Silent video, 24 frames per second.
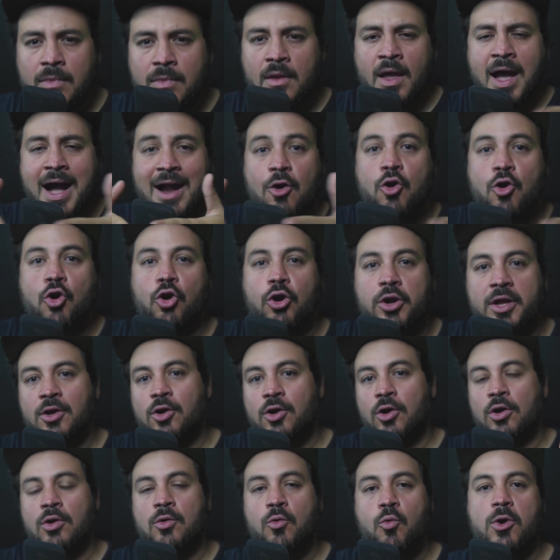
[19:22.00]
according
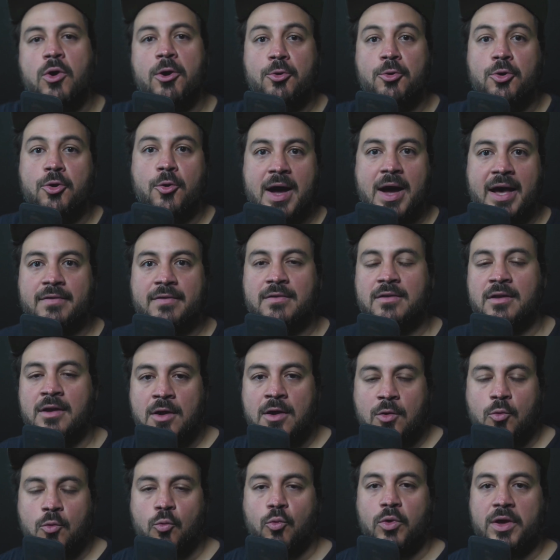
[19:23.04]
on where you're at
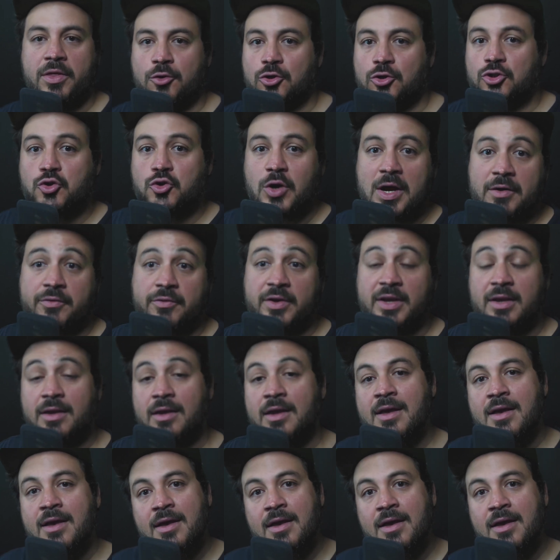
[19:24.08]
with your traffic.